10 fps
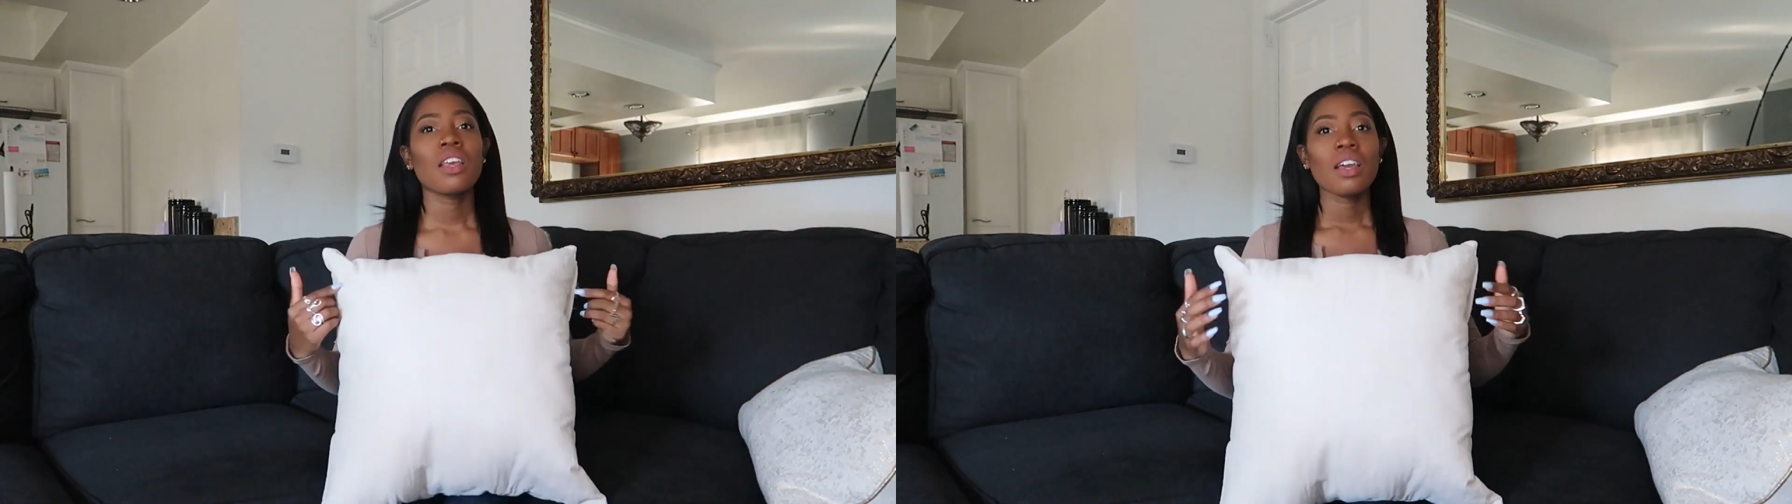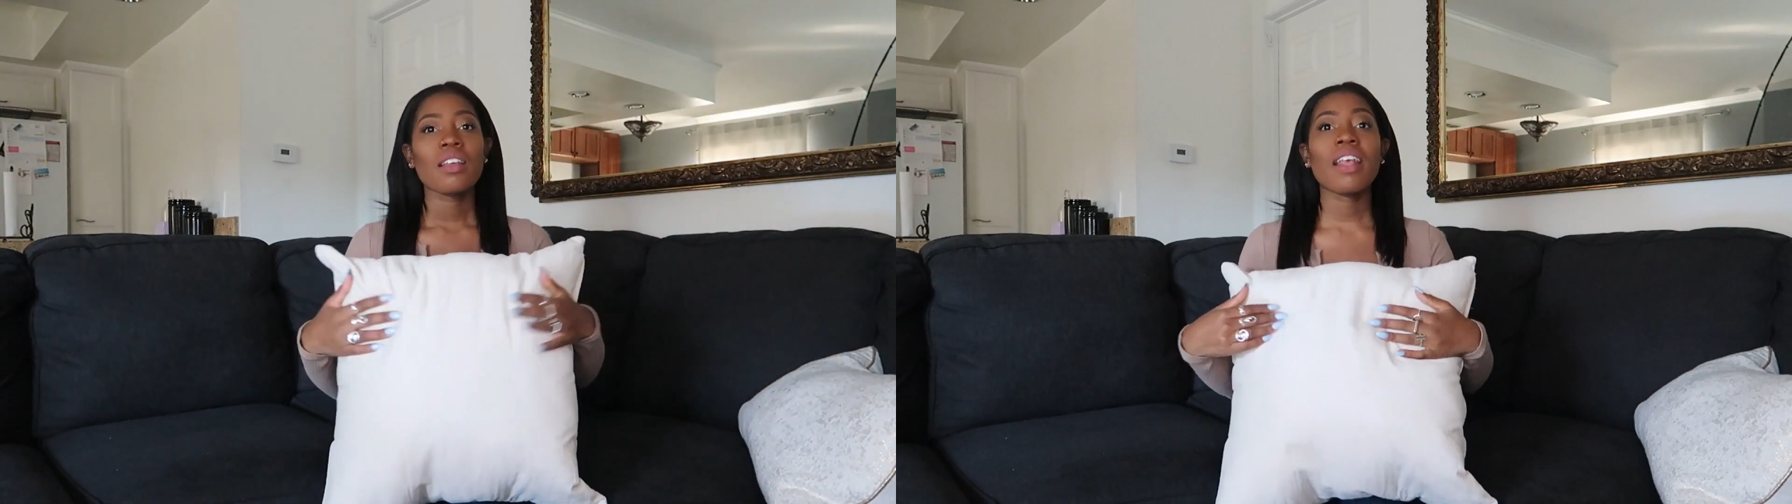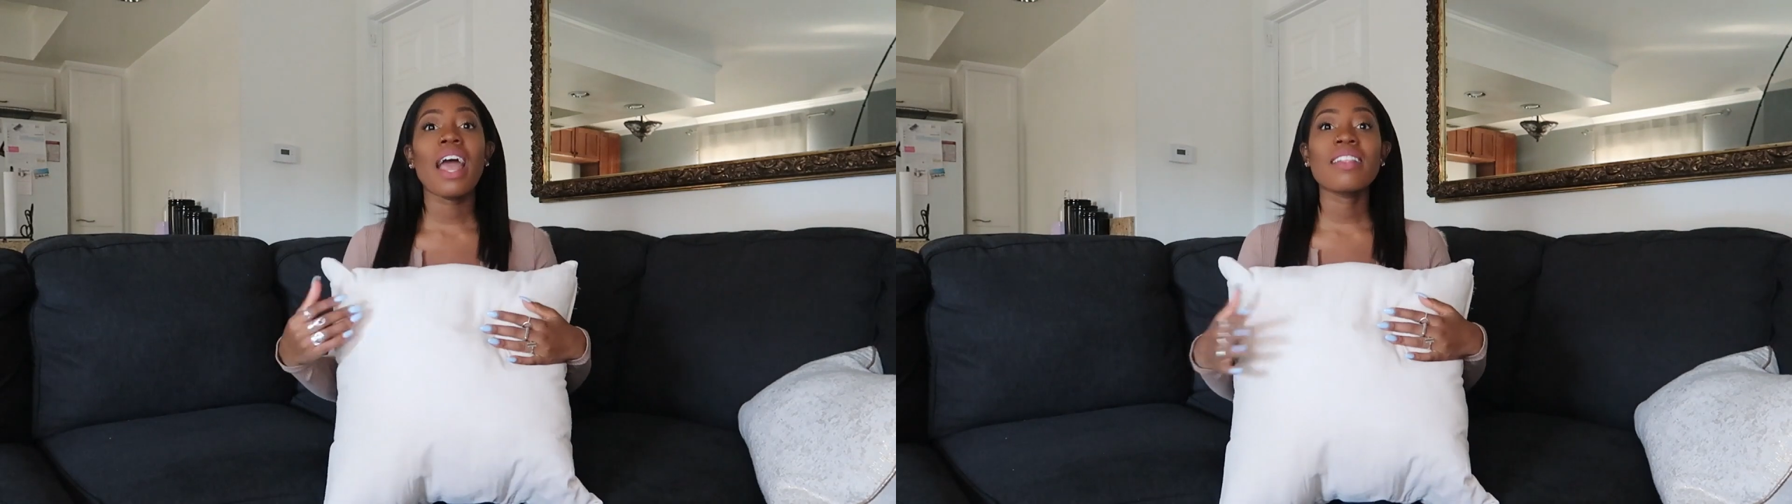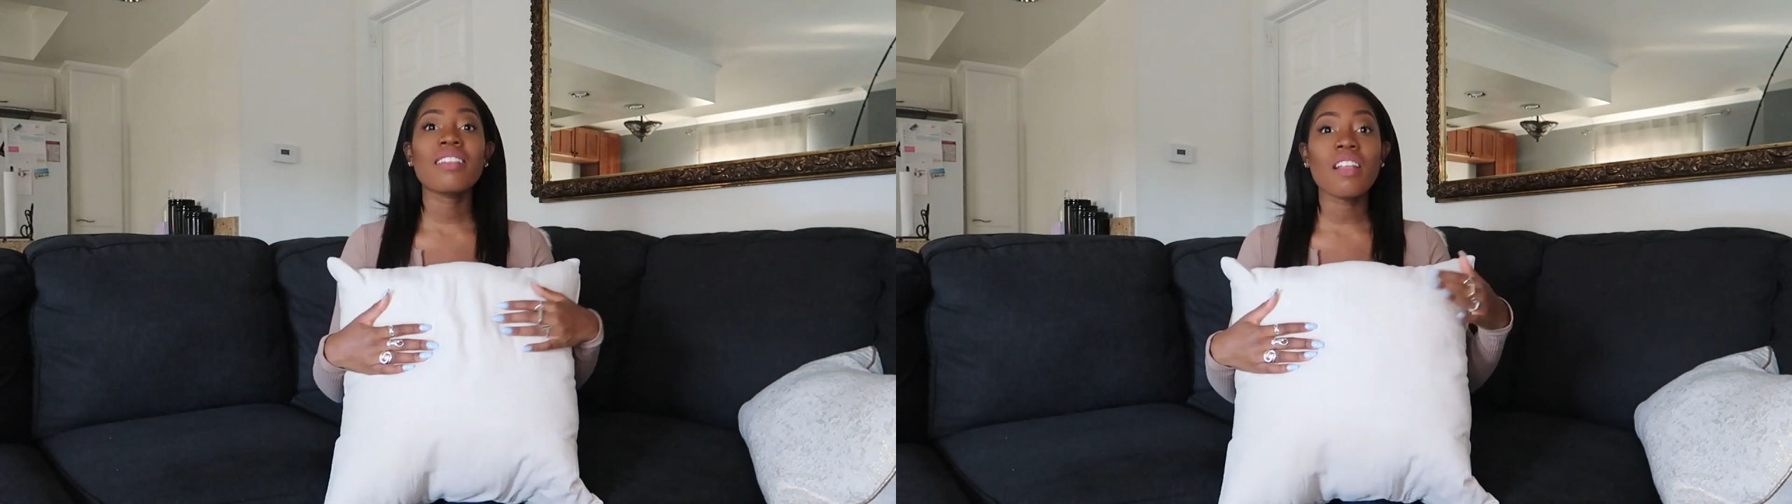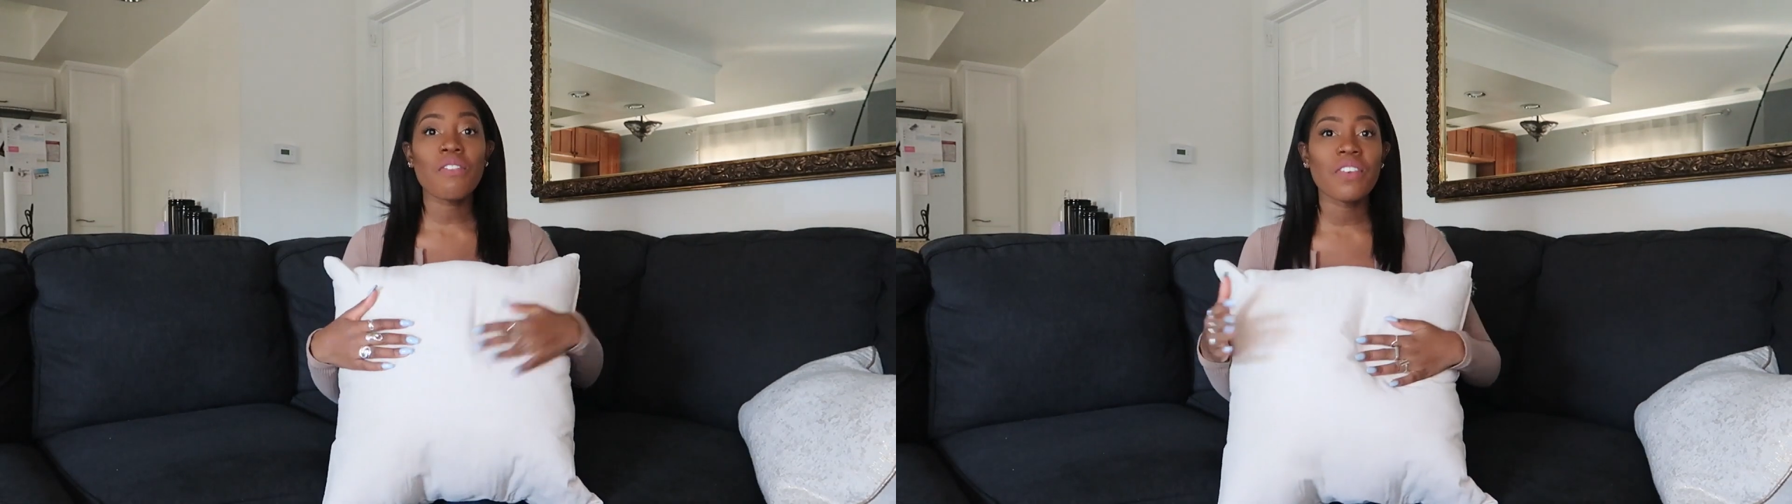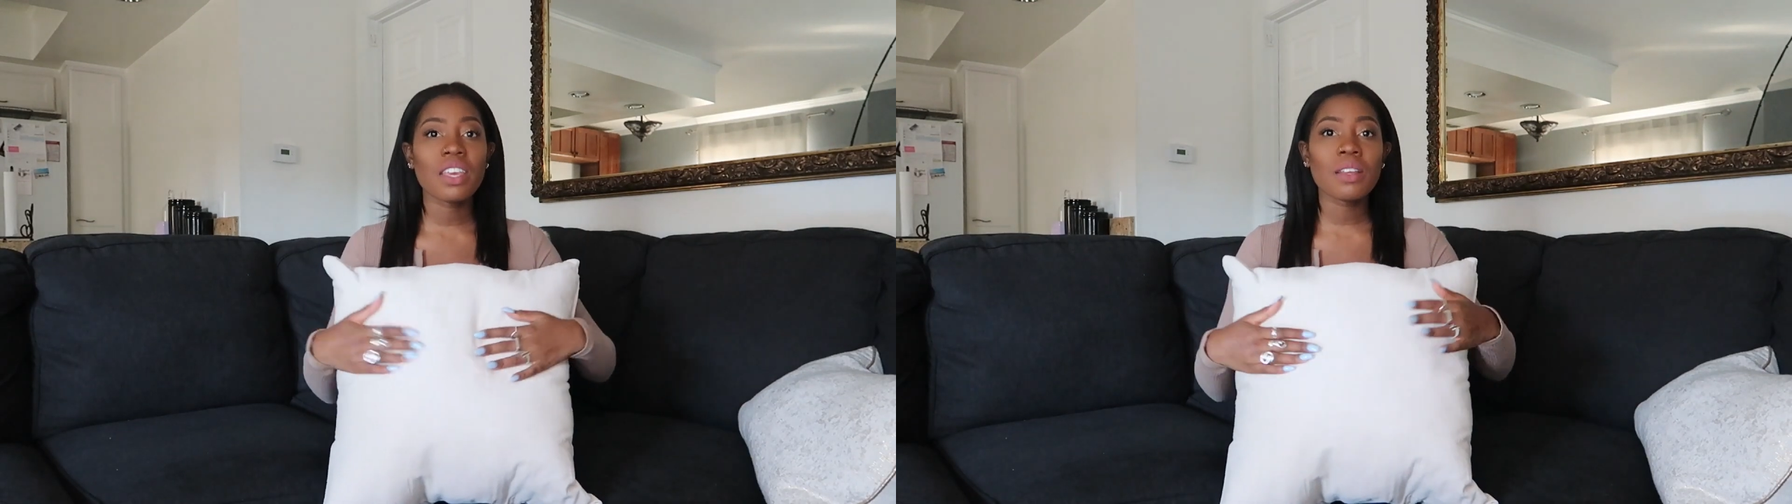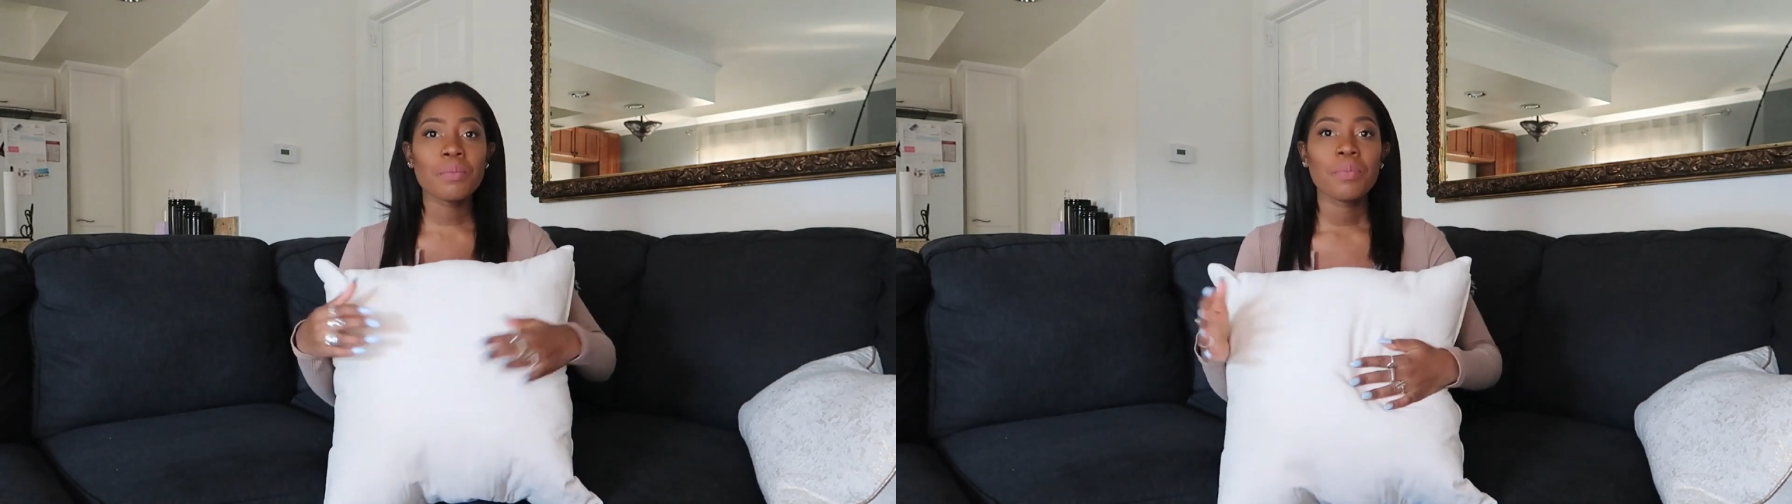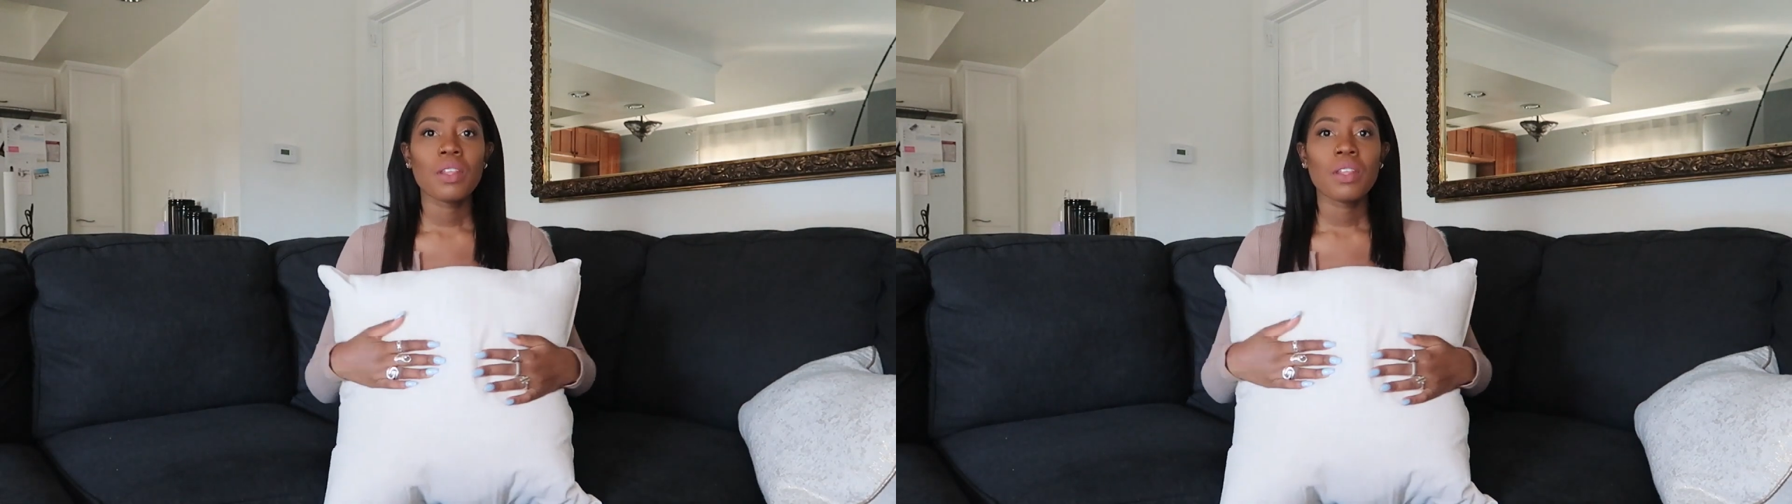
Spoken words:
because I had stuffing.